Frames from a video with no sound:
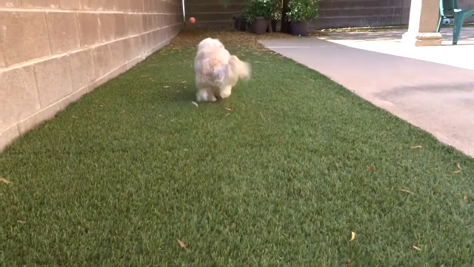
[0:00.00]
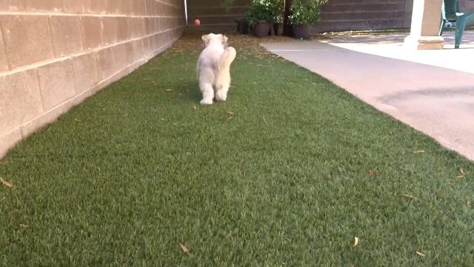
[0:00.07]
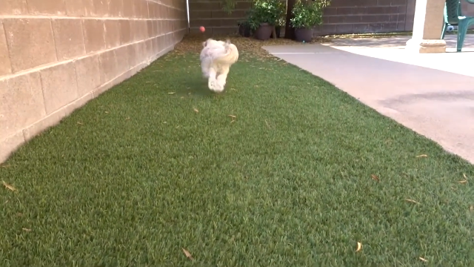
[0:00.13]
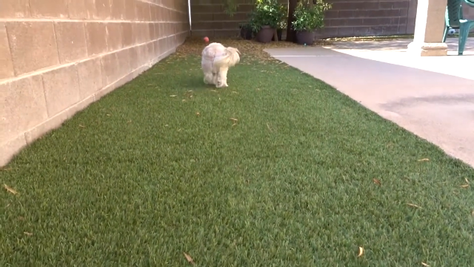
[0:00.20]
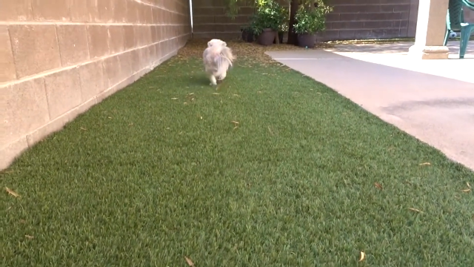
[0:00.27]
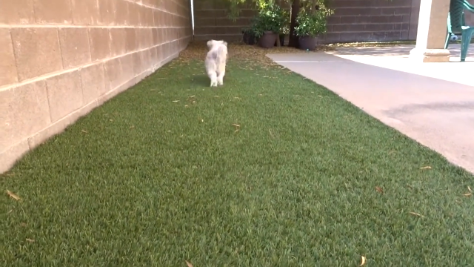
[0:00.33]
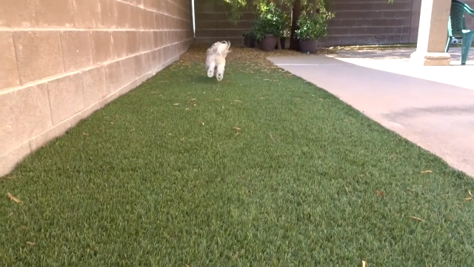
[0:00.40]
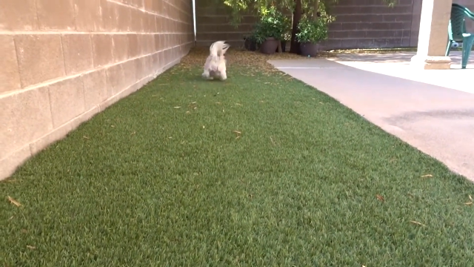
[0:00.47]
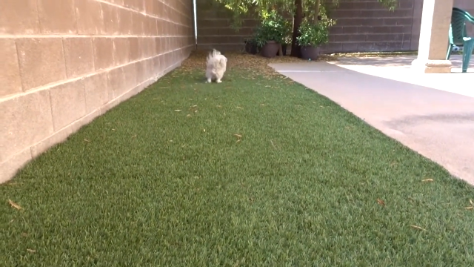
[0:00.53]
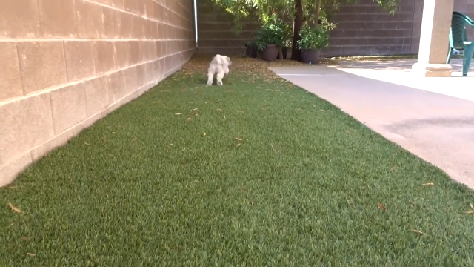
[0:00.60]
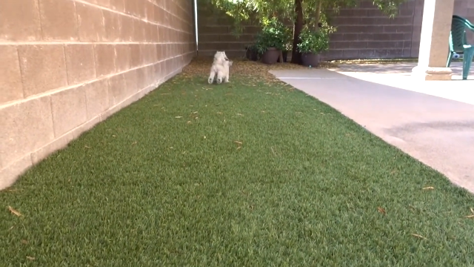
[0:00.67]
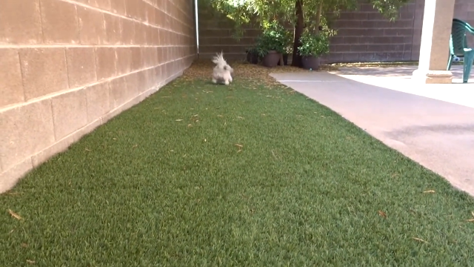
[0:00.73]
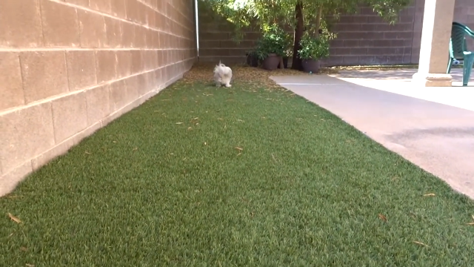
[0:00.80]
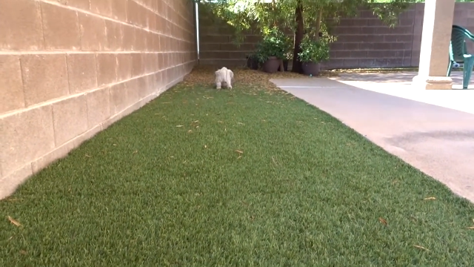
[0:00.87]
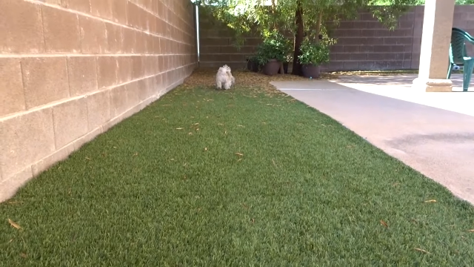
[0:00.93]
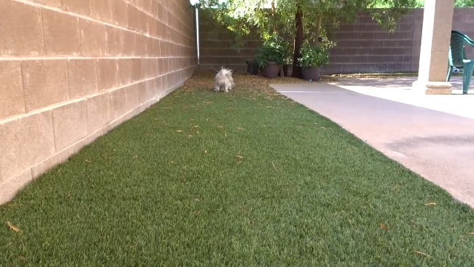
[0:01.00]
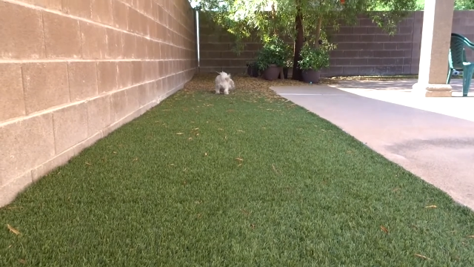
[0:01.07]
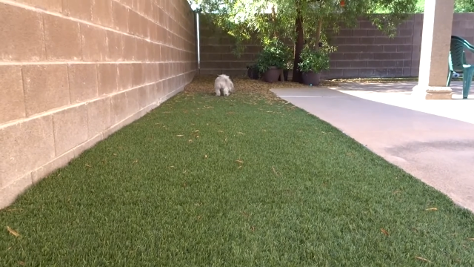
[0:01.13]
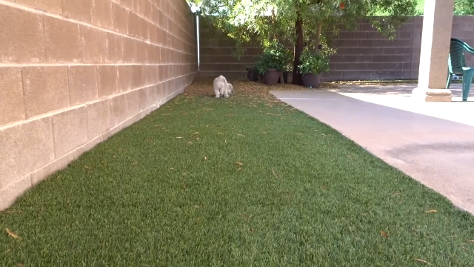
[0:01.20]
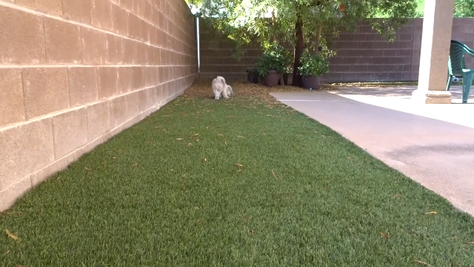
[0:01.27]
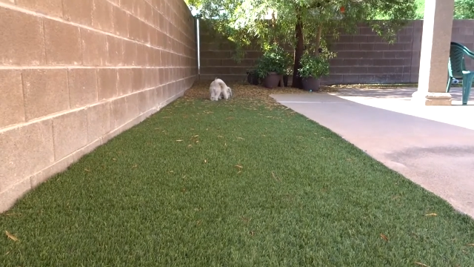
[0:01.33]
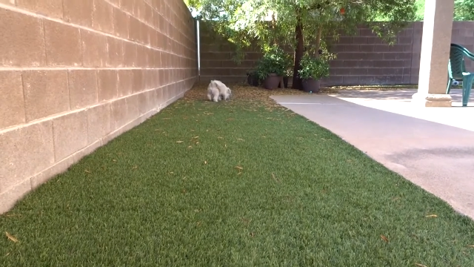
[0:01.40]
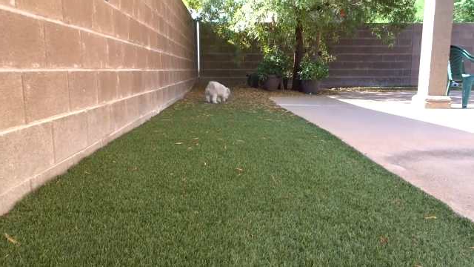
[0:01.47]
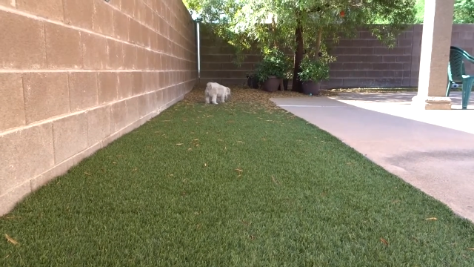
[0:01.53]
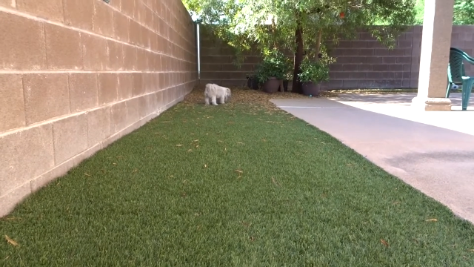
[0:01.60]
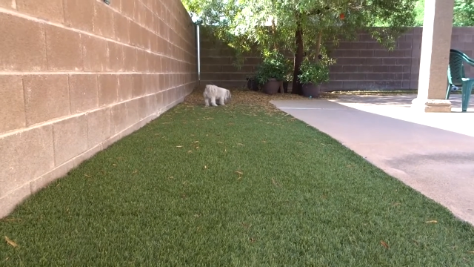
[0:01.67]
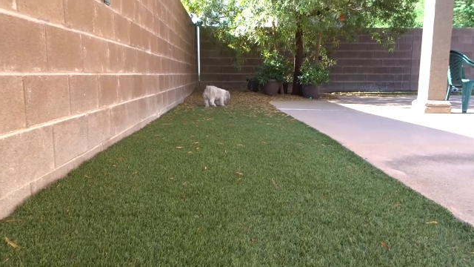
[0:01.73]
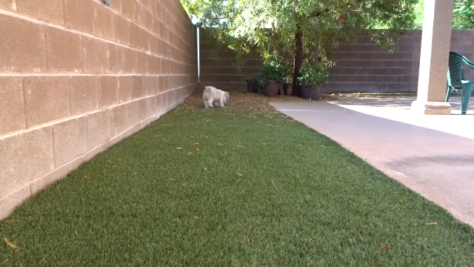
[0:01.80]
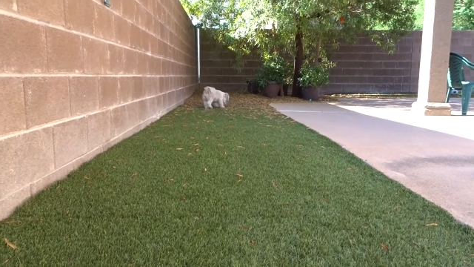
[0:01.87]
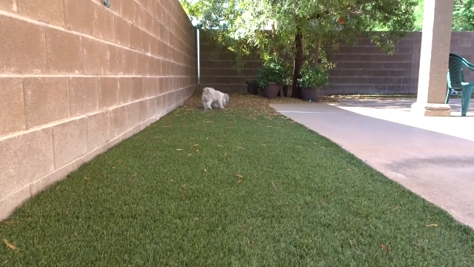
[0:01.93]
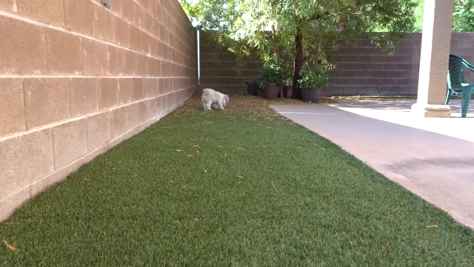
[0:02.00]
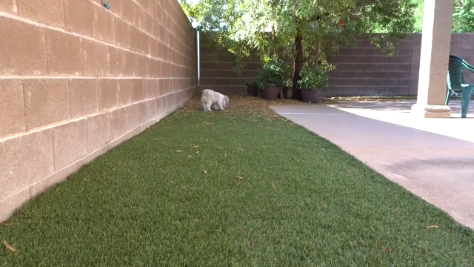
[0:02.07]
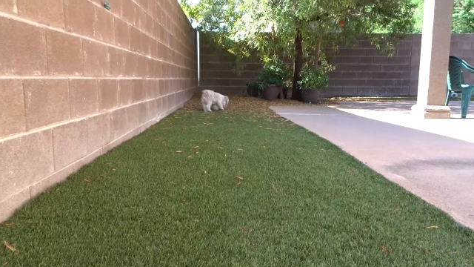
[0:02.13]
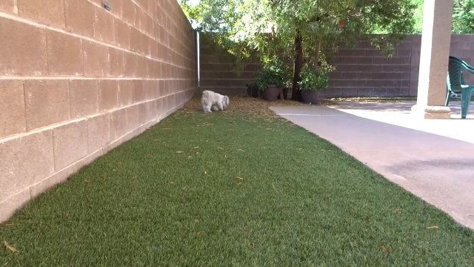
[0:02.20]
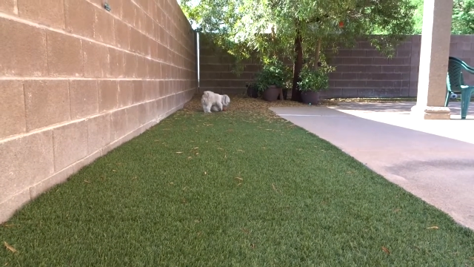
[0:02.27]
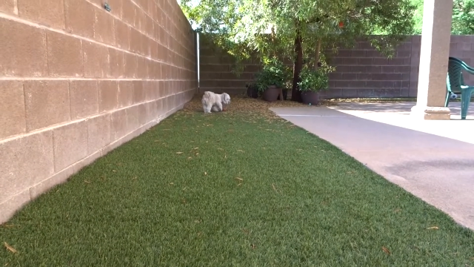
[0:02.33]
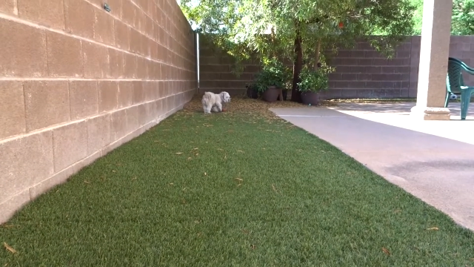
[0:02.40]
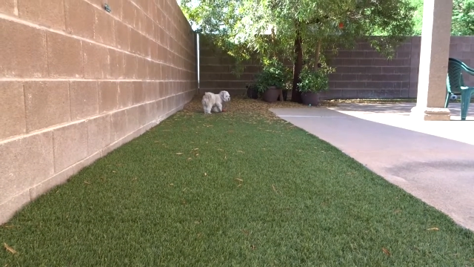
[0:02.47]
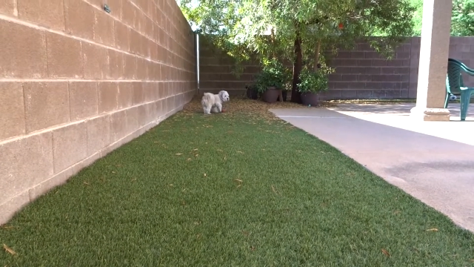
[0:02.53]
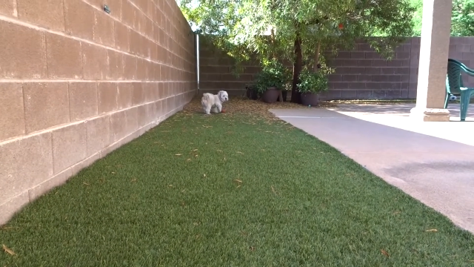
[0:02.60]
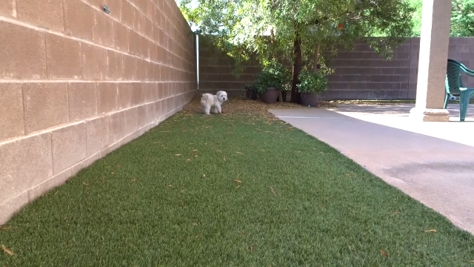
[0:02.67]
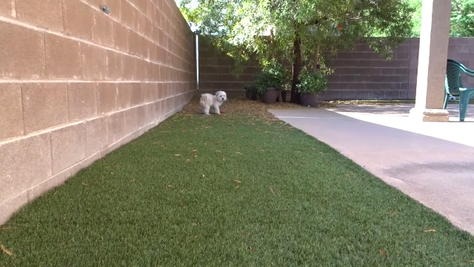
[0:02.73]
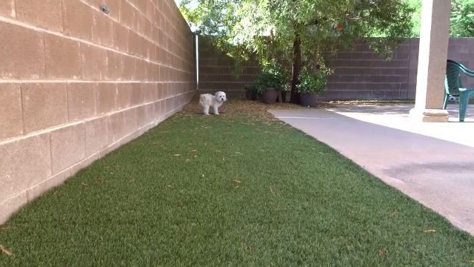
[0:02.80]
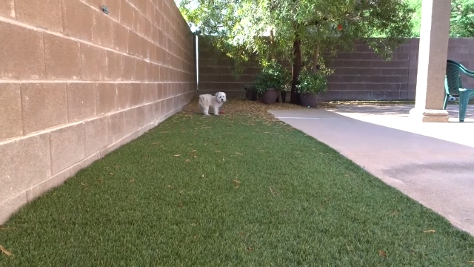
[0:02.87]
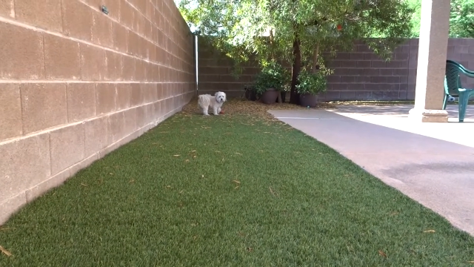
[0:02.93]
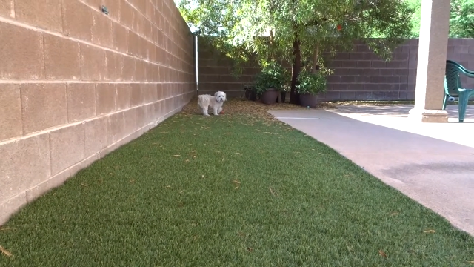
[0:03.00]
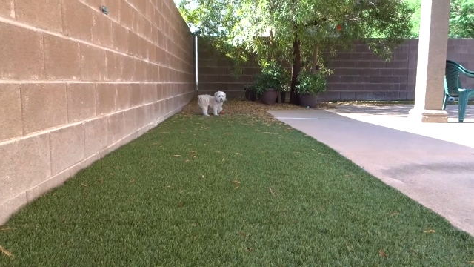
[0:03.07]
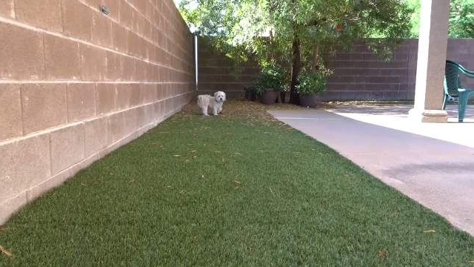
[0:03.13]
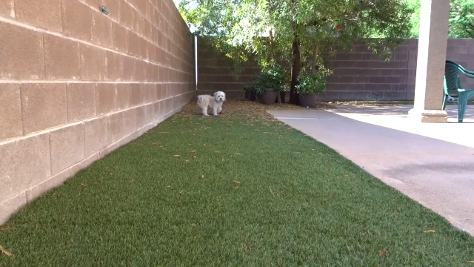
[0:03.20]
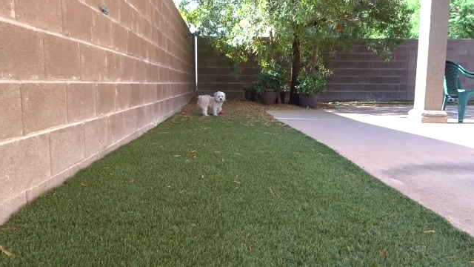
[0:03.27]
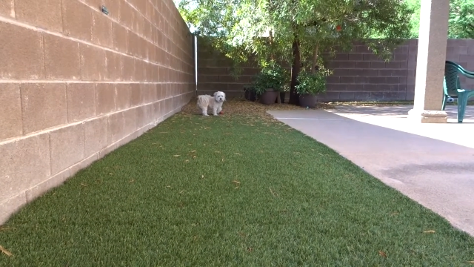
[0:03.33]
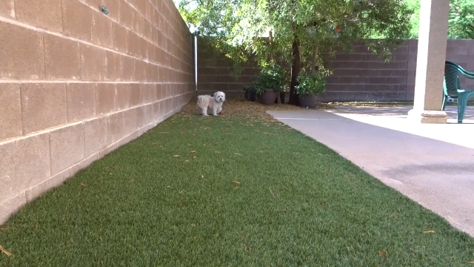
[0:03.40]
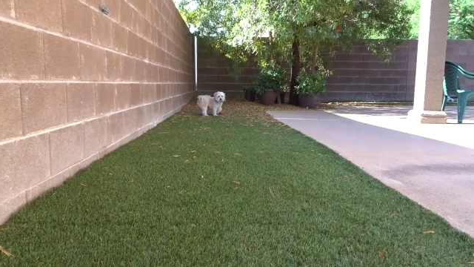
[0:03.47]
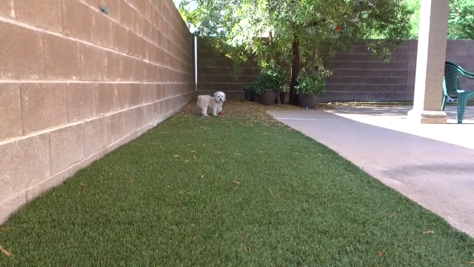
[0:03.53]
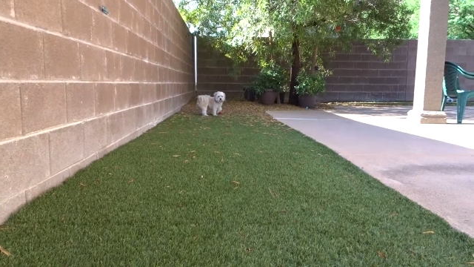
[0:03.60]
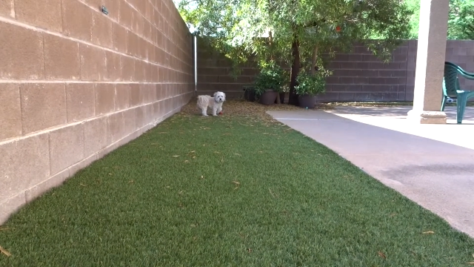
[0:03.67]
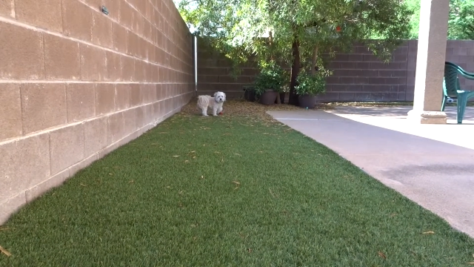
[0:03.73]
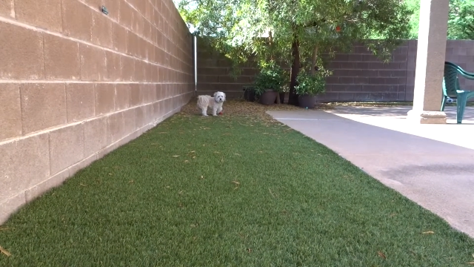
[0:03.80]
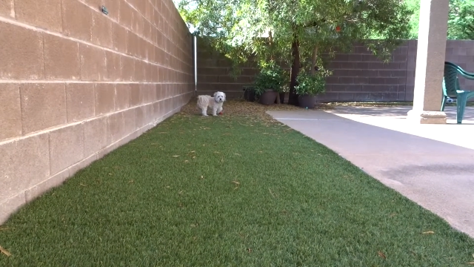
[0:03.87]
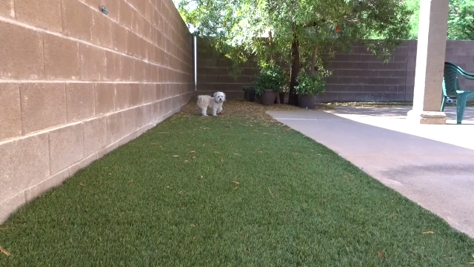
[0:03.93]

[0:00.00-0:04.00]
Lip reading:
(no speaker visible)